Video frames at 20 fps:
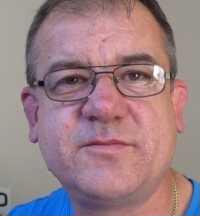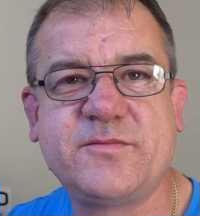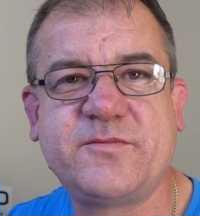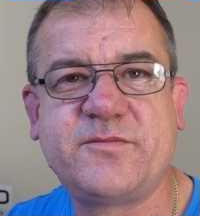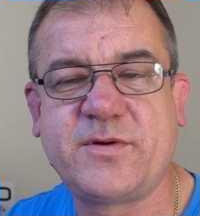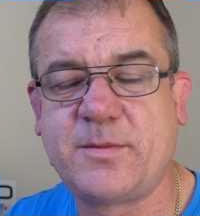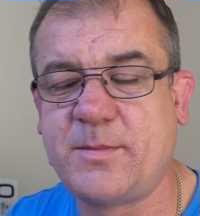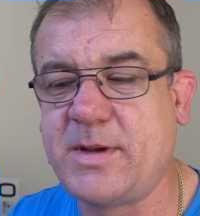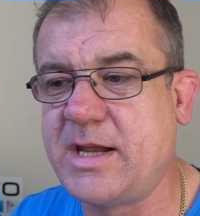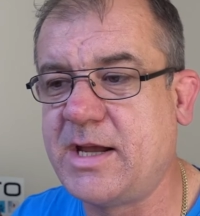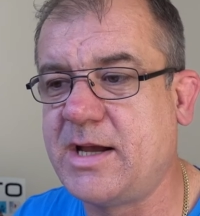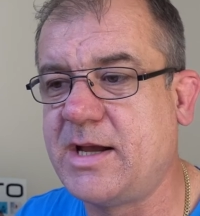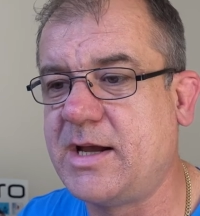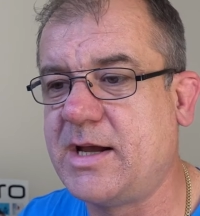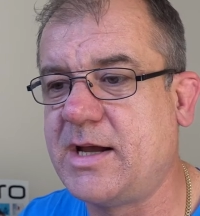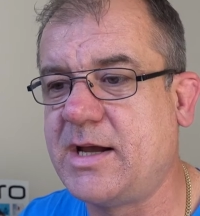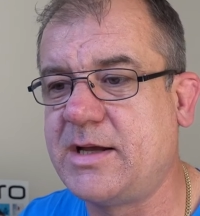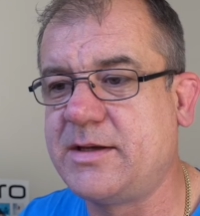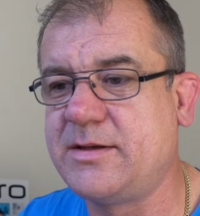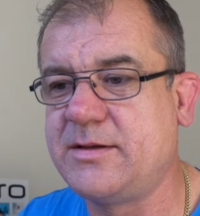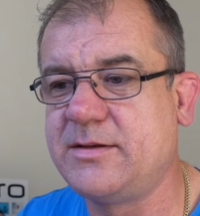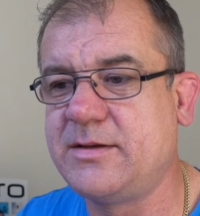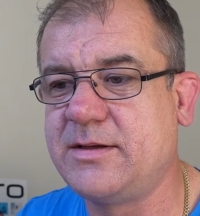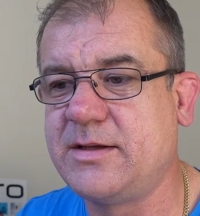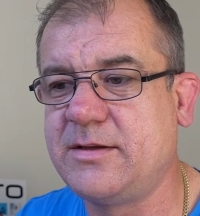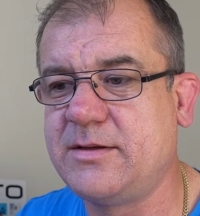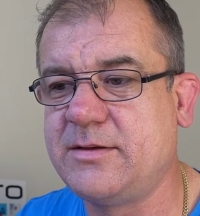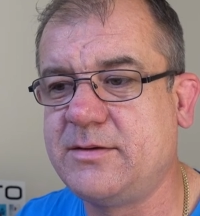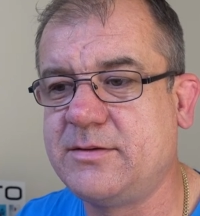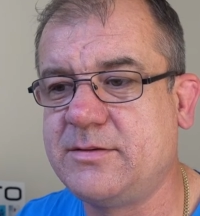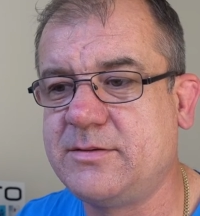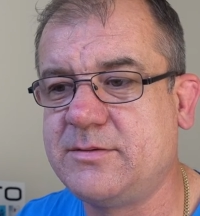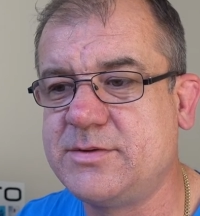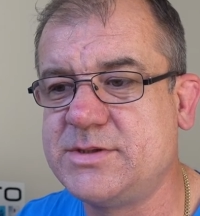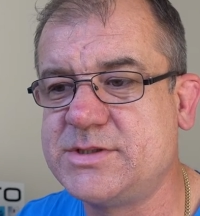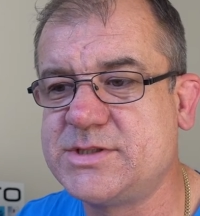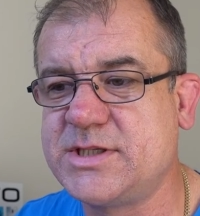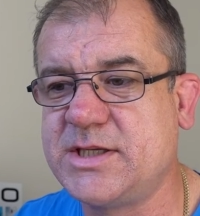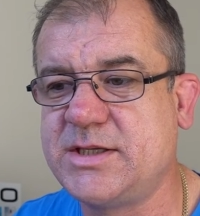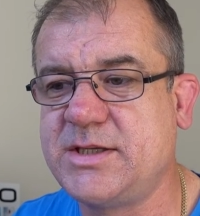from our heart, we
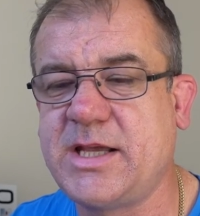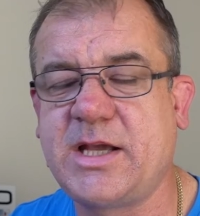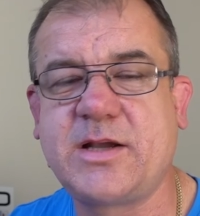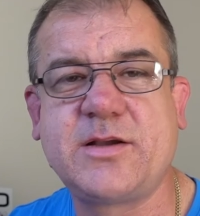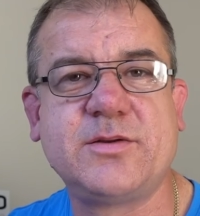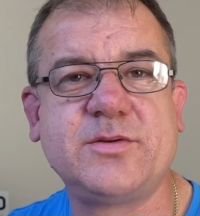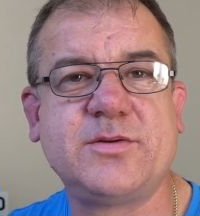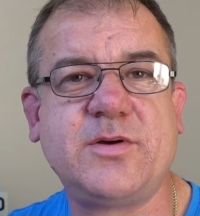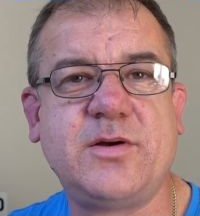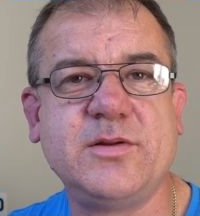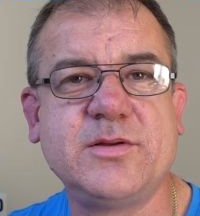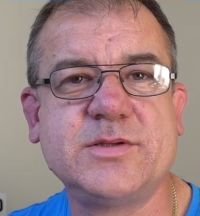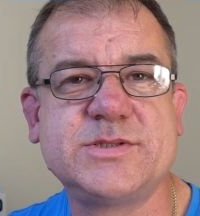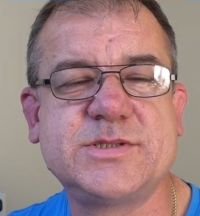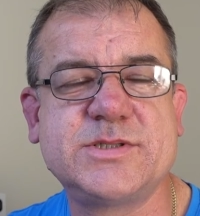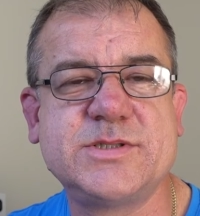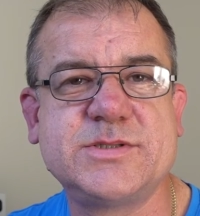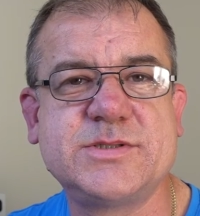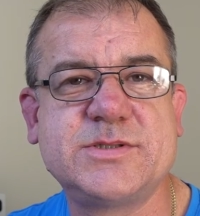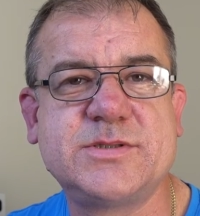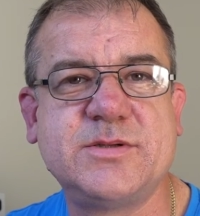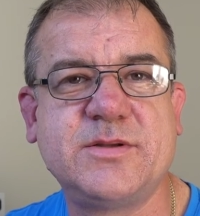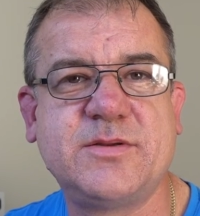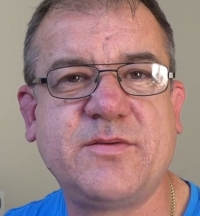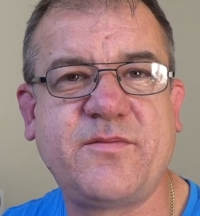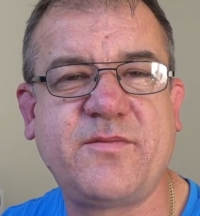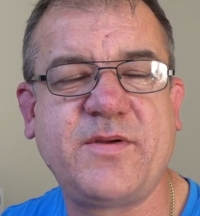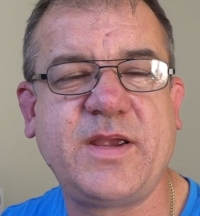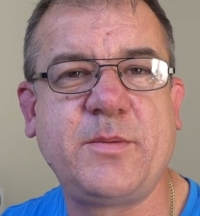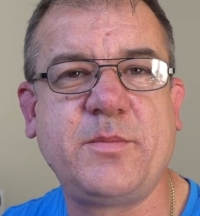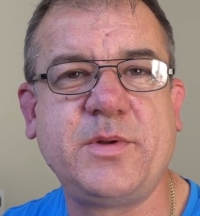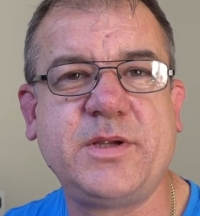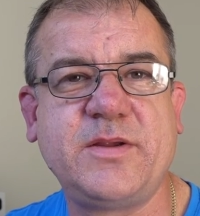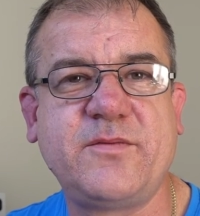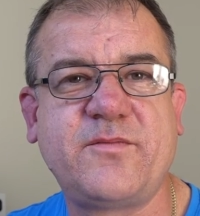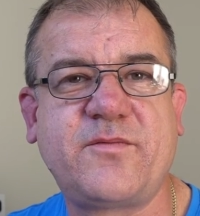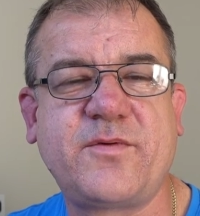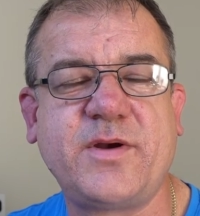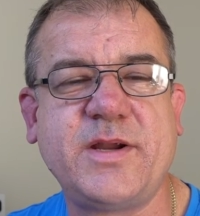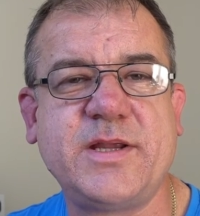send our condolences to the family and
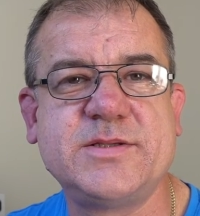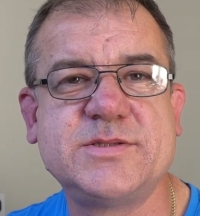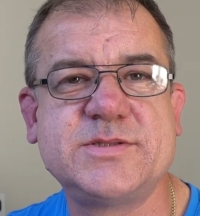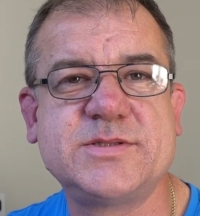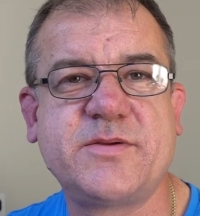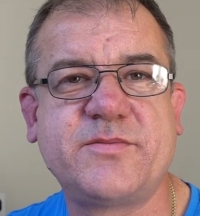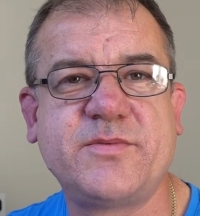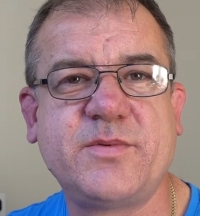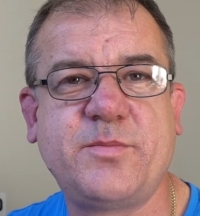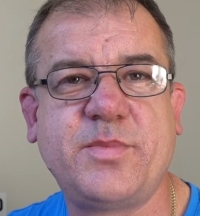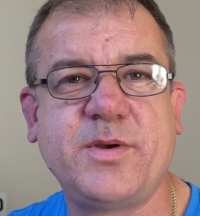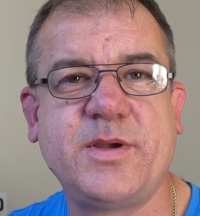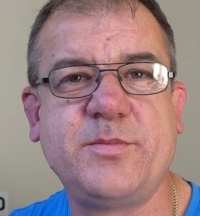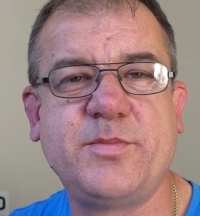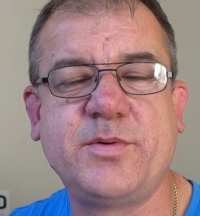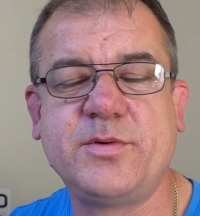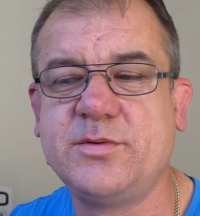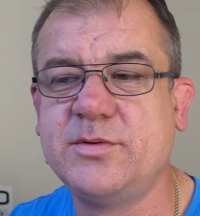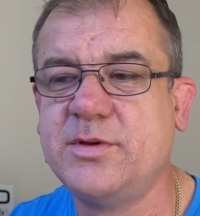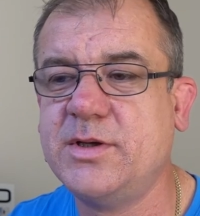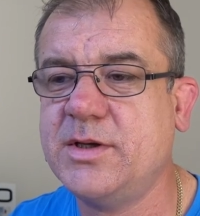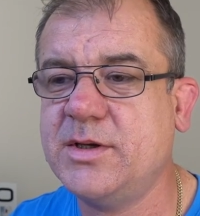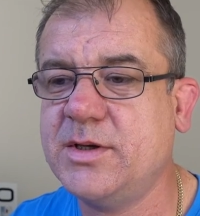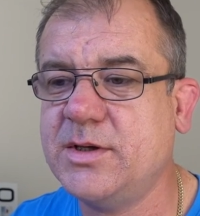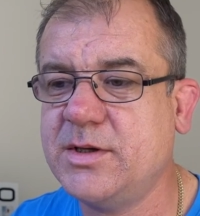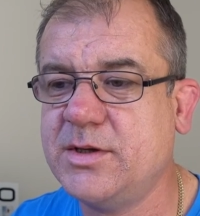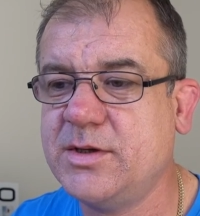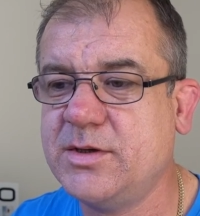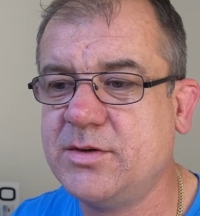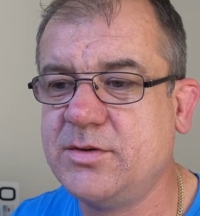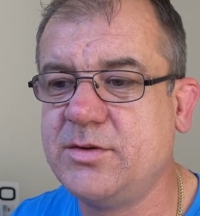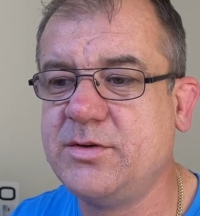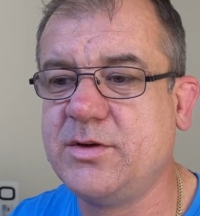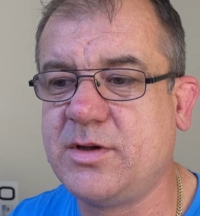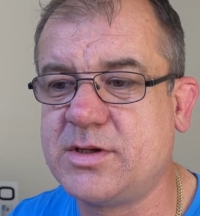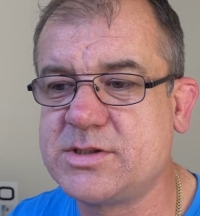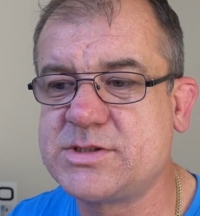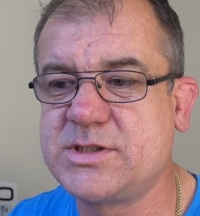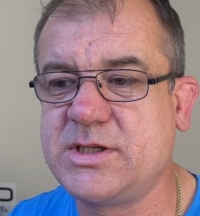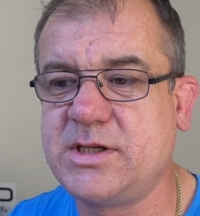friends of the people who
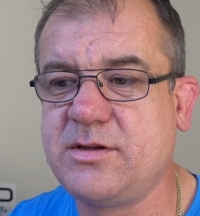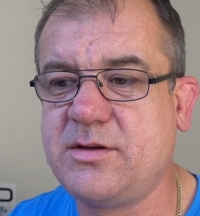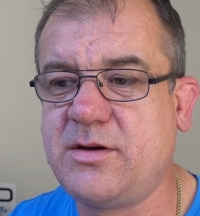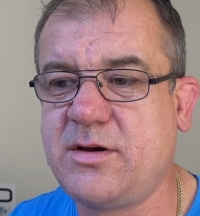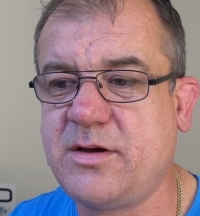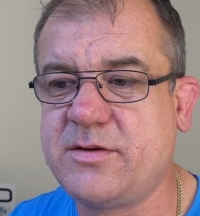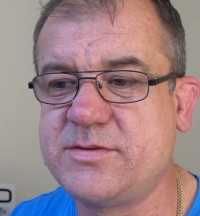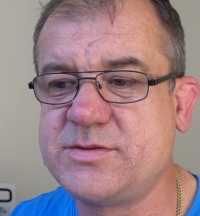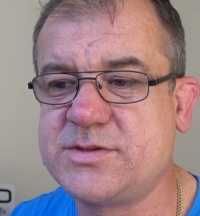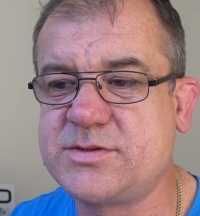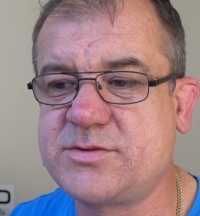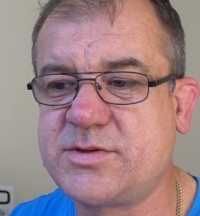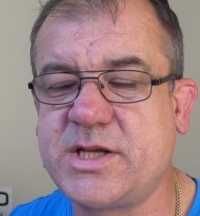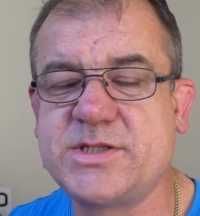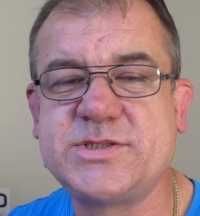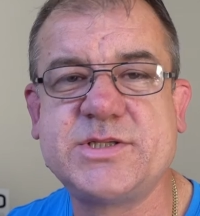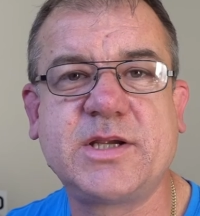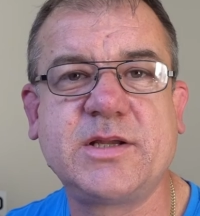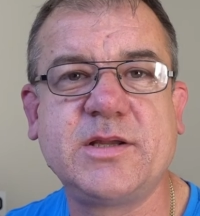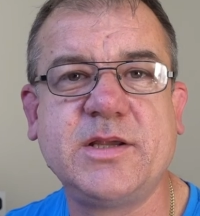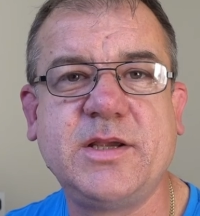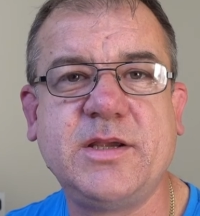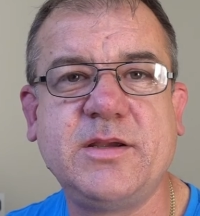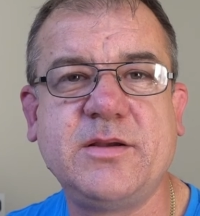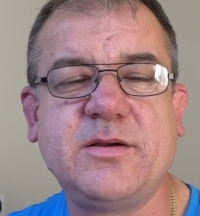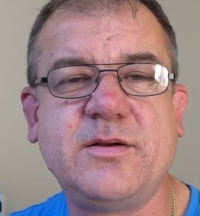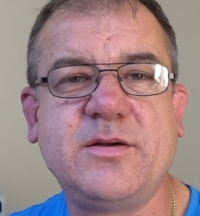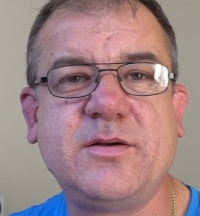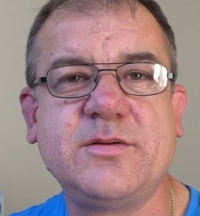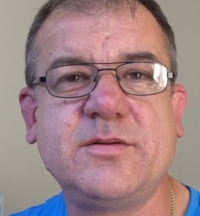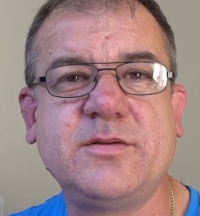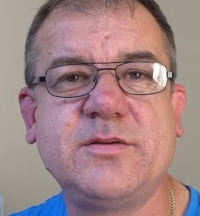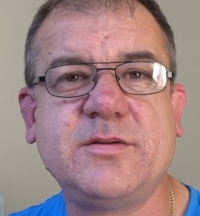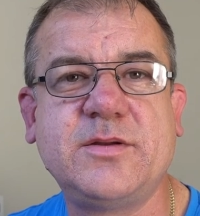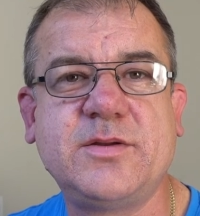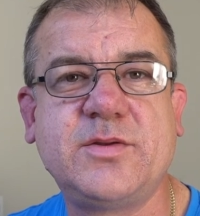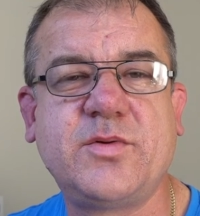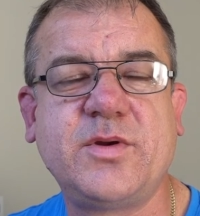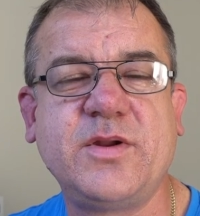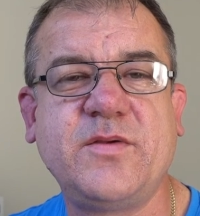lost their lives tragically on the
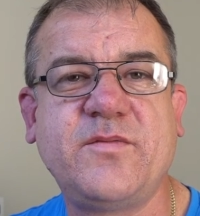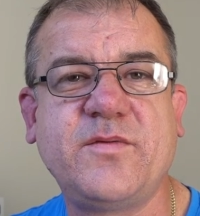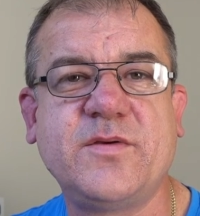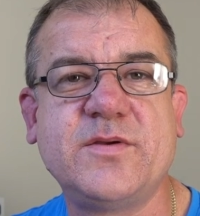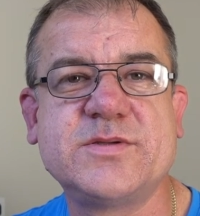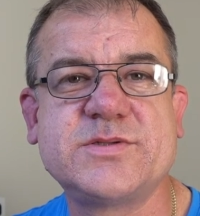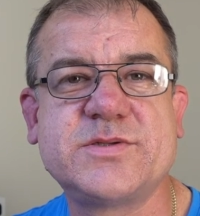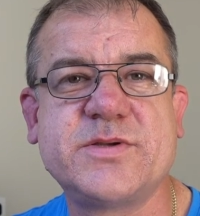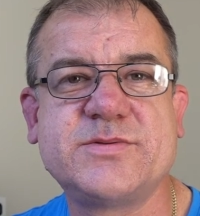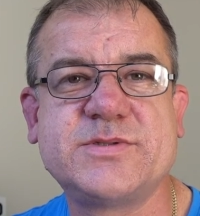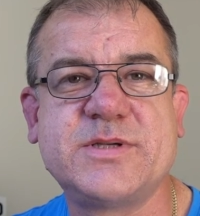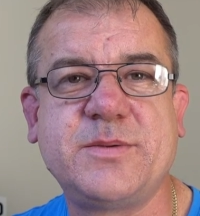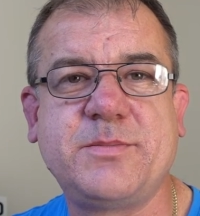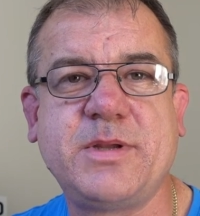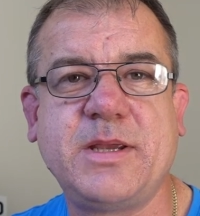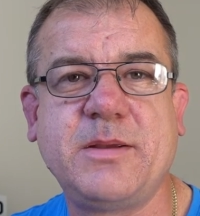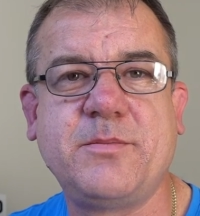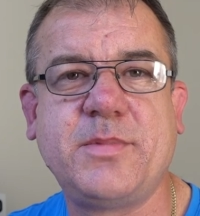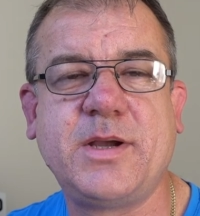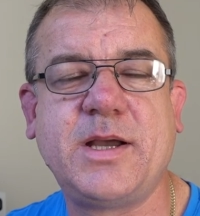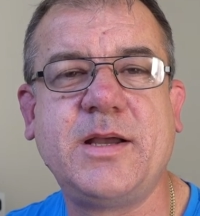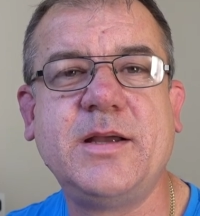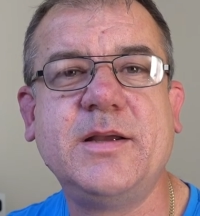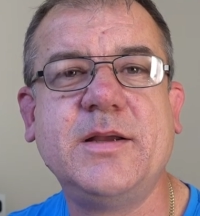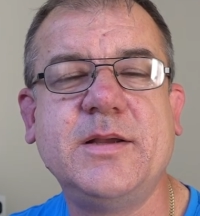21st of September